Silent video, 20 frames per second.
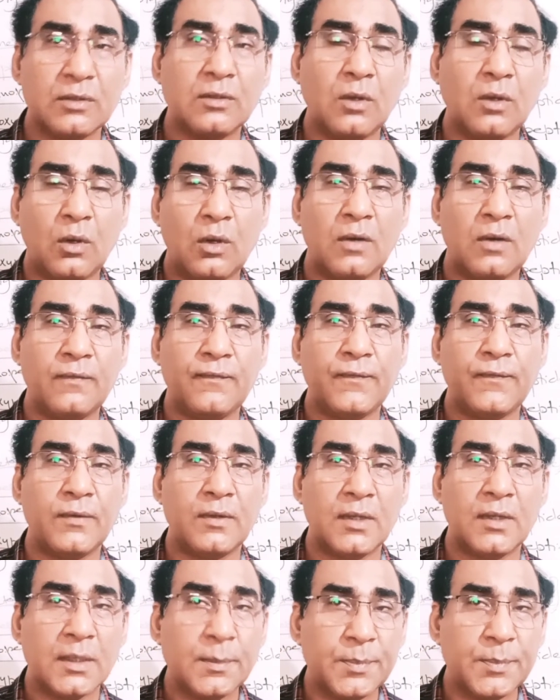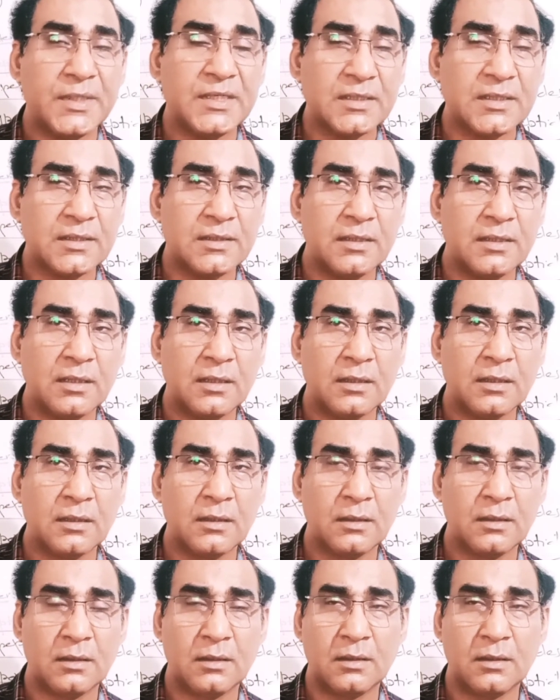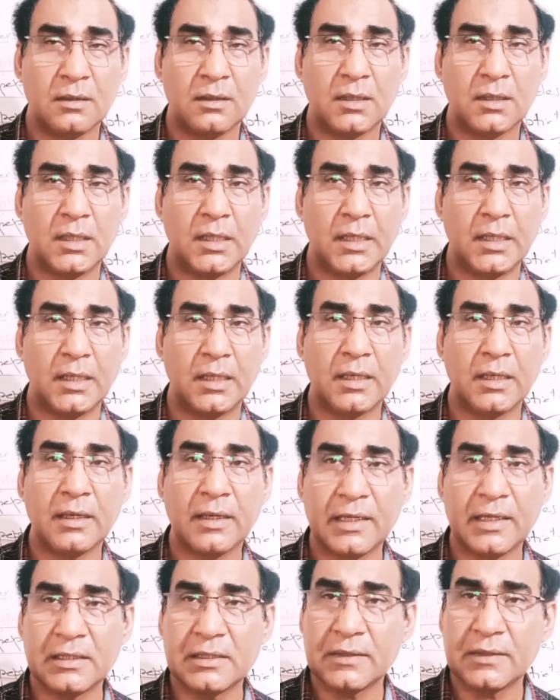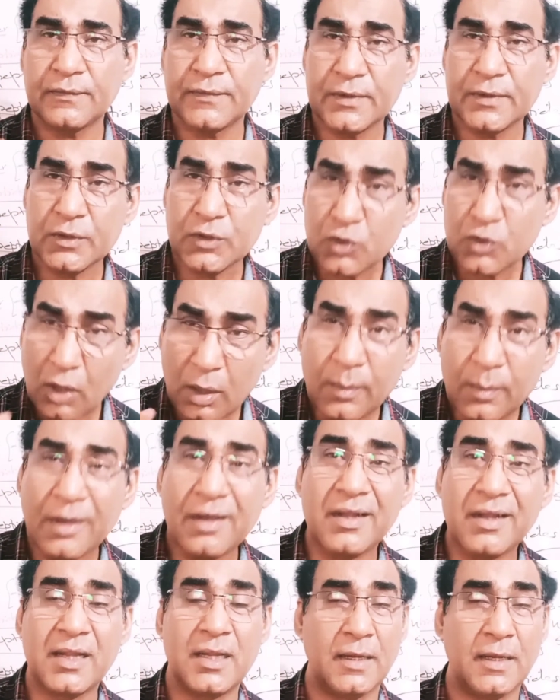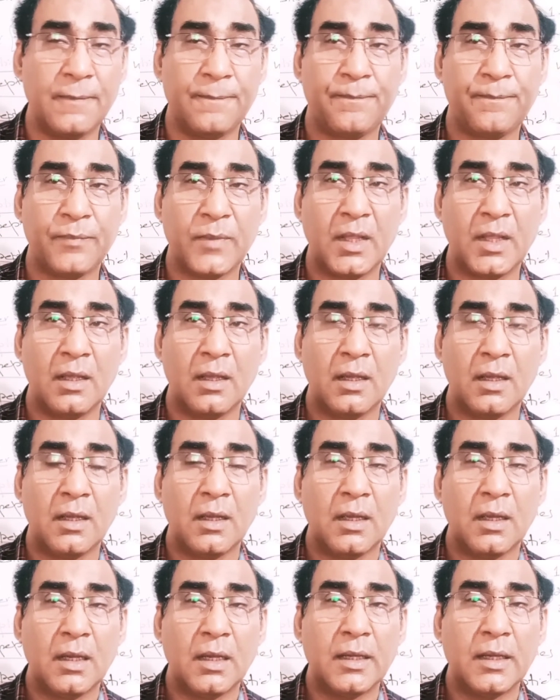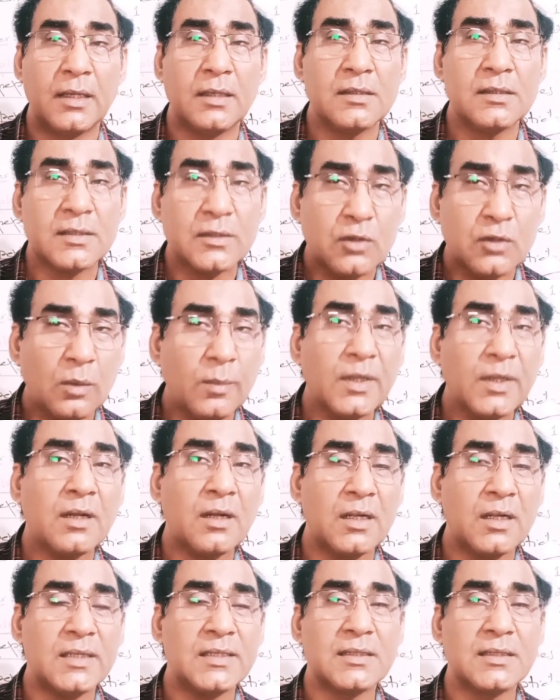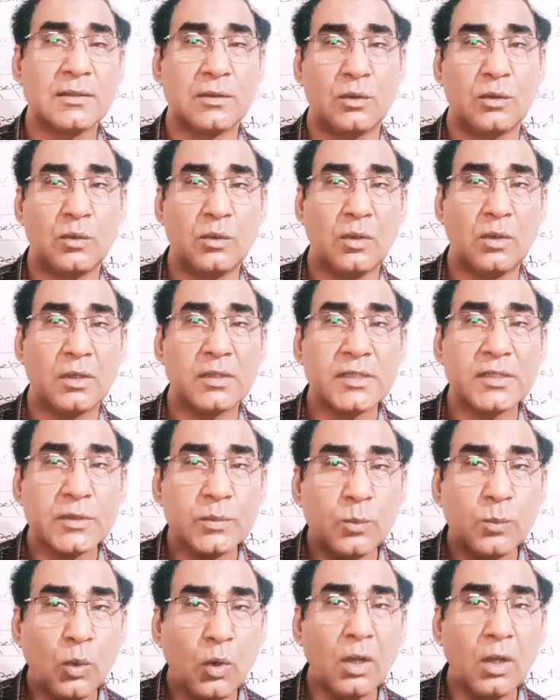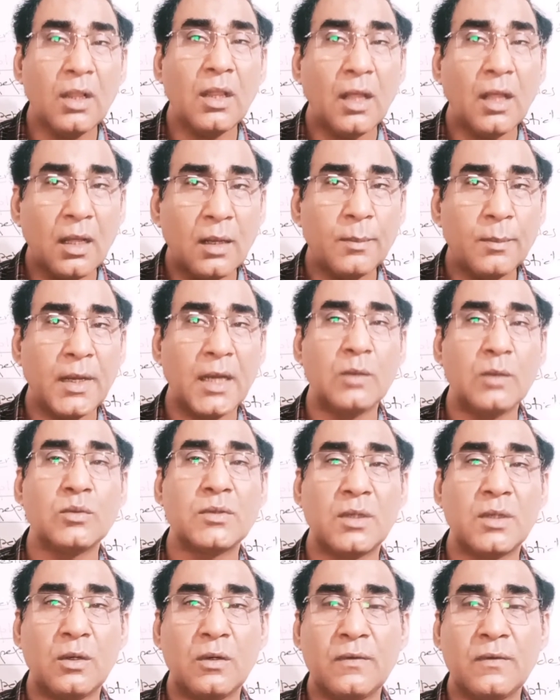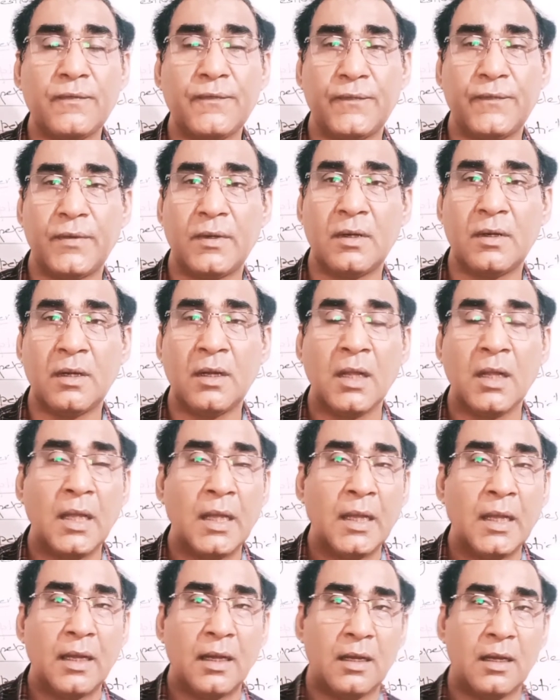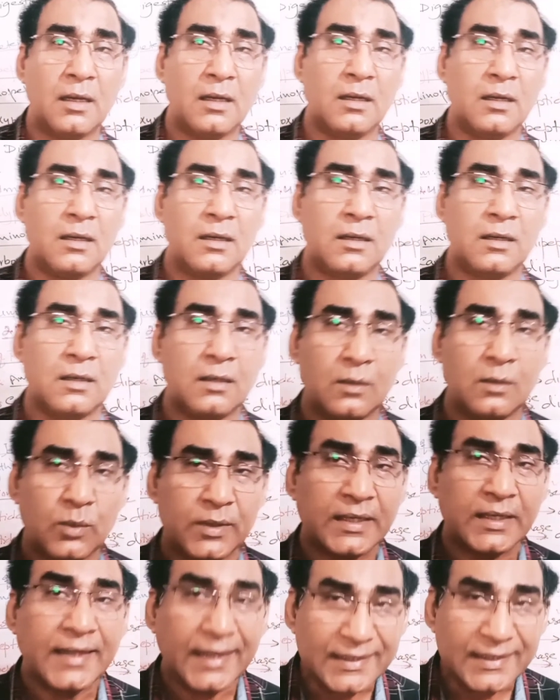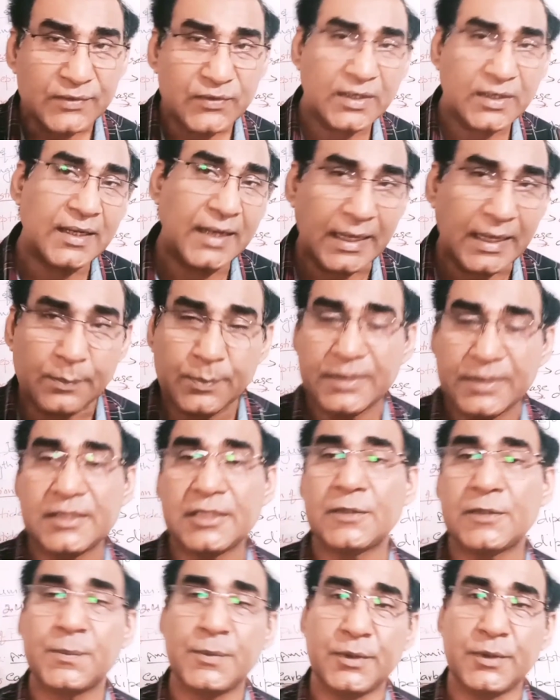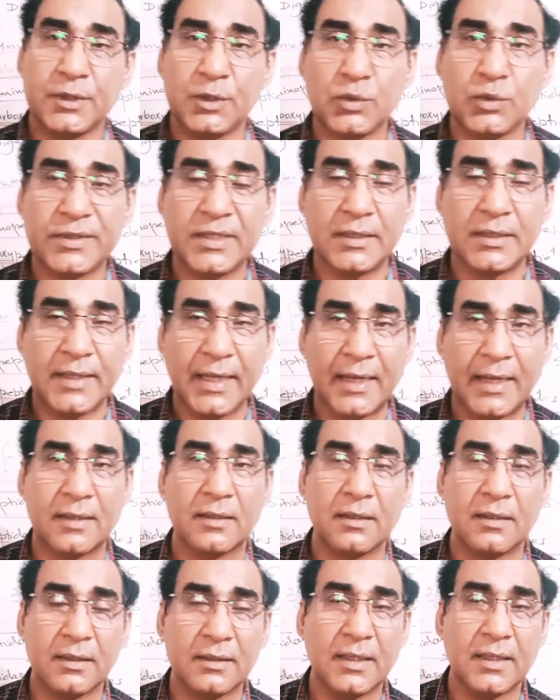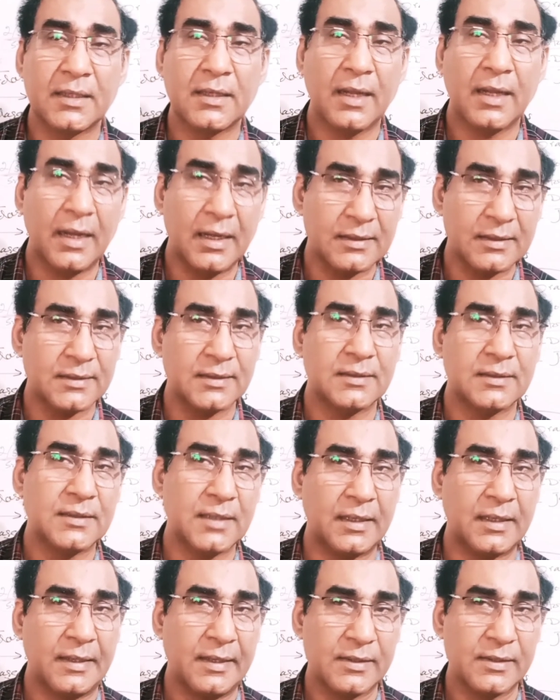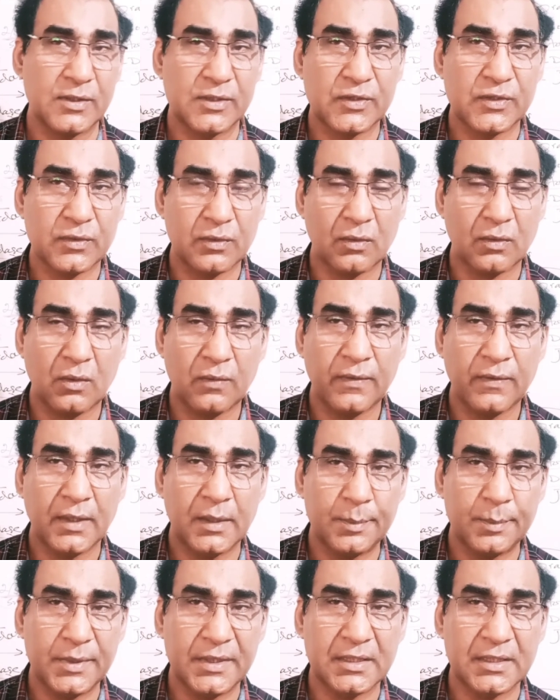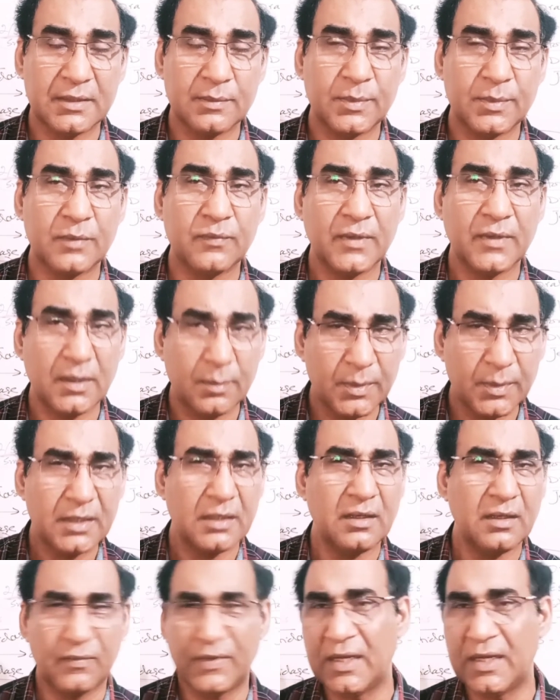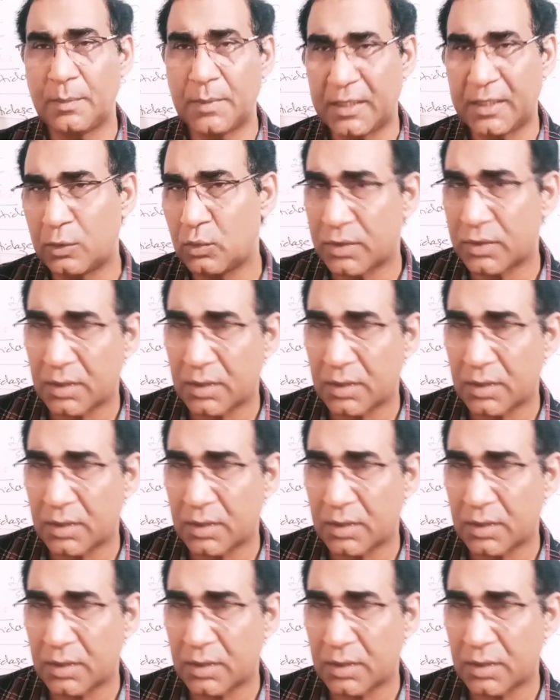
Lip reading: of lipids in case of stomach. In stomach also, a small amount of what gastric lipase is produced, and that causes the digestion of lipids, but in a very minute